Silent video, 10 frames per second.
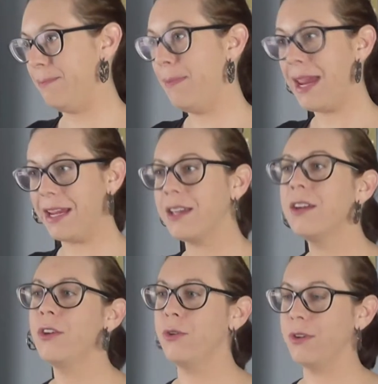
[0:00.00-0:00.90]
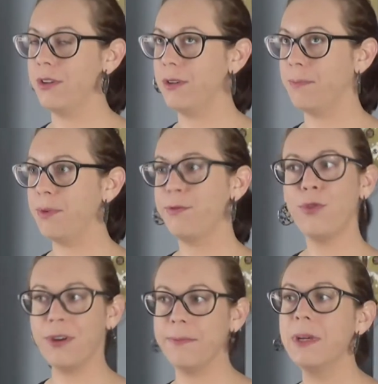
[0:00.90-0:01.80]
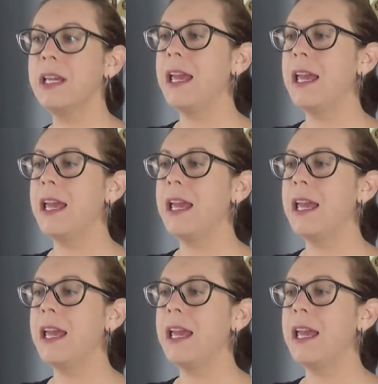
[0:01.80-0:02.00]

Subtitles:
make or perform.